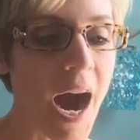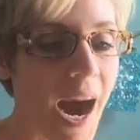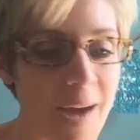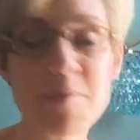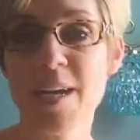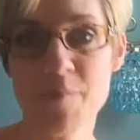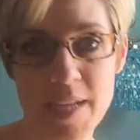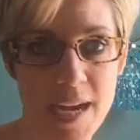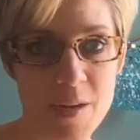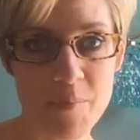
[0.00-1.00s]
I'm
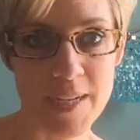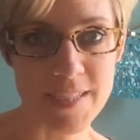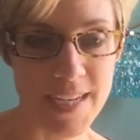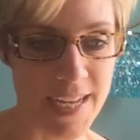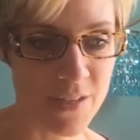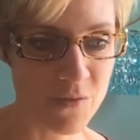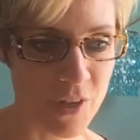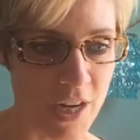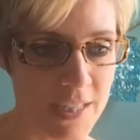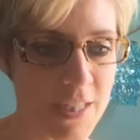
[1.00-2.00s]
Coming Out by Diana
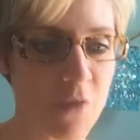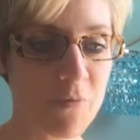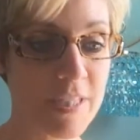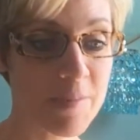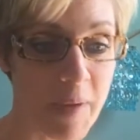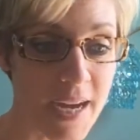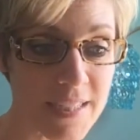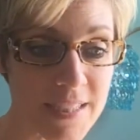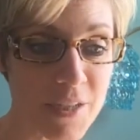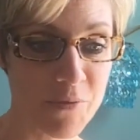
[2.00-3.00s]
Ross,
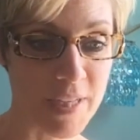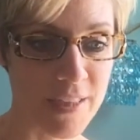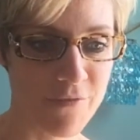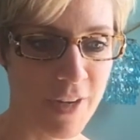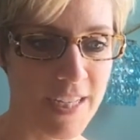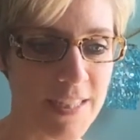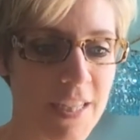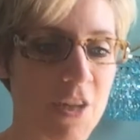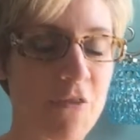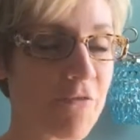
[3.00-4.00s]
Respect, Aretha
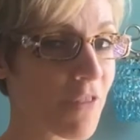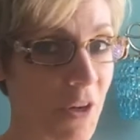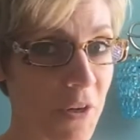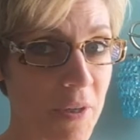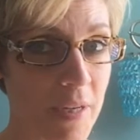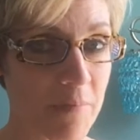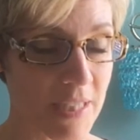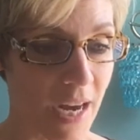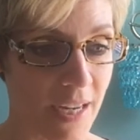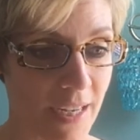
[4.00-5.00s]
Franklin, Vogue,
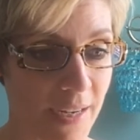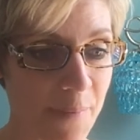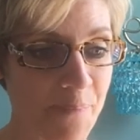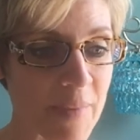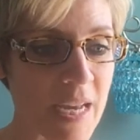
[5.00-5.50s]
Madonna,